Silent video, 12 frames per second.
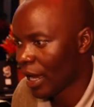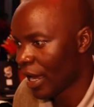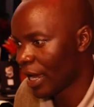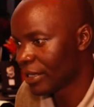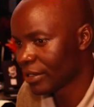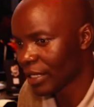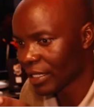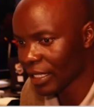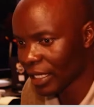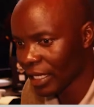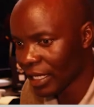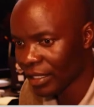I insert
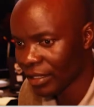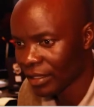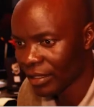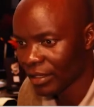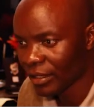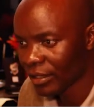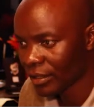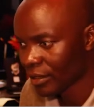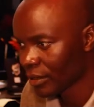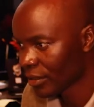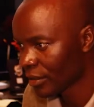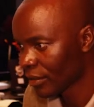again
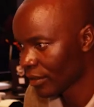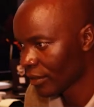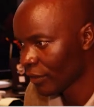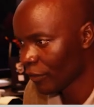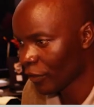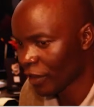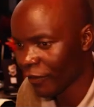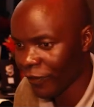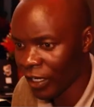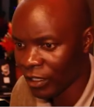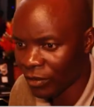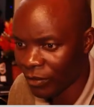for the
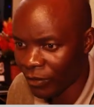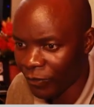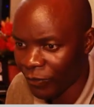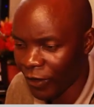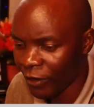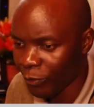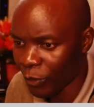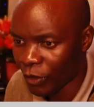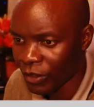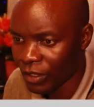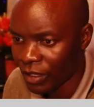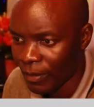first 5
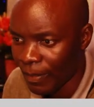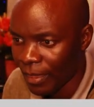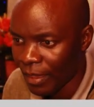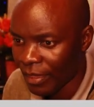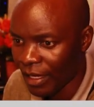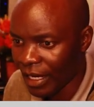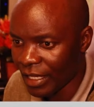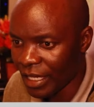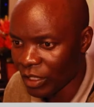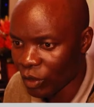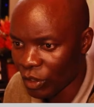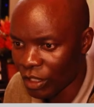ports, then I
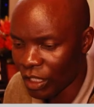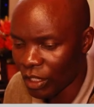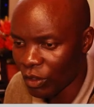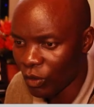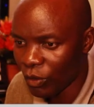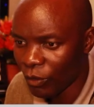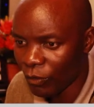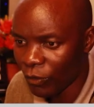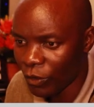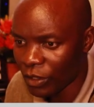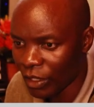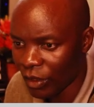just continue
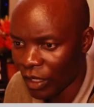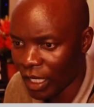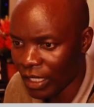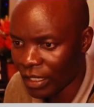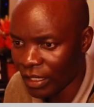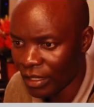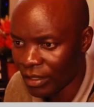401,